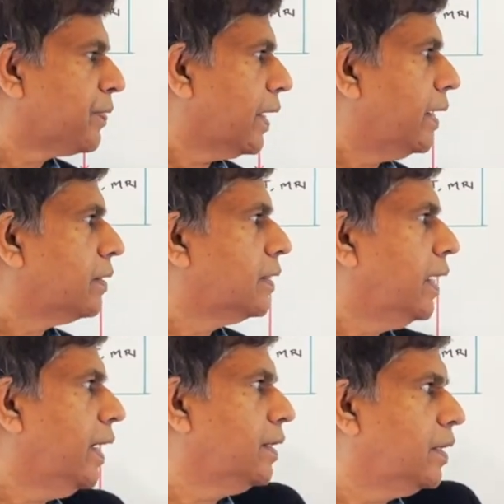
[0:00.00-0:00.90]
And
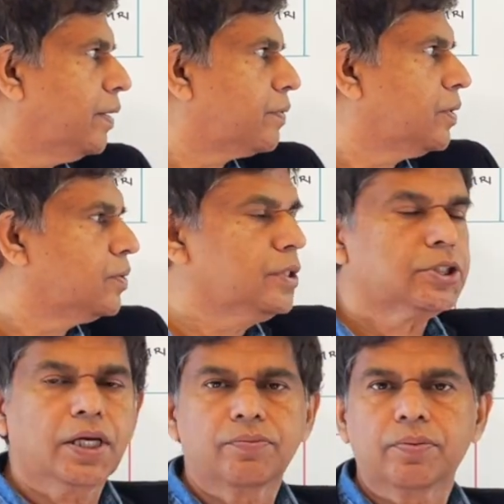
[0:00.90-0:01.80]
then you have to do this
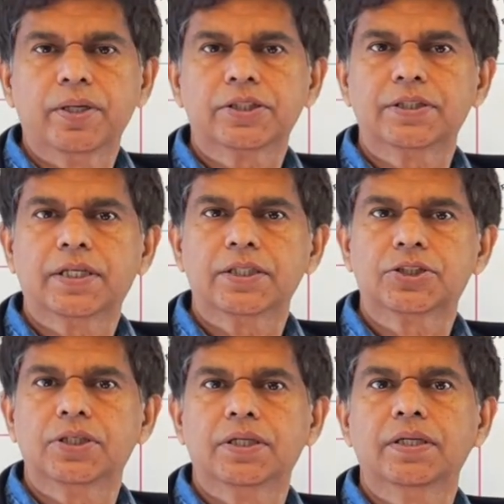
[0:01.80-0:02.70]
confirmation
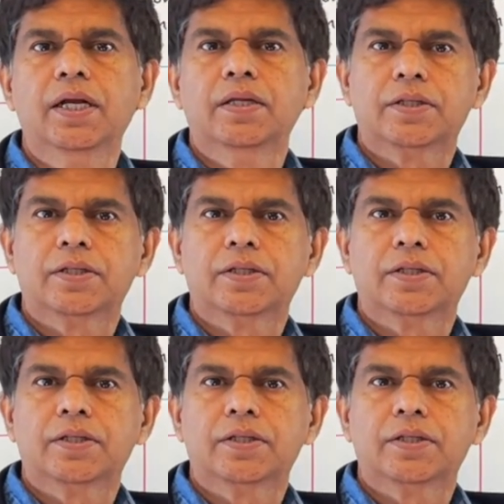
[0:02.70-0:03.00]
testing.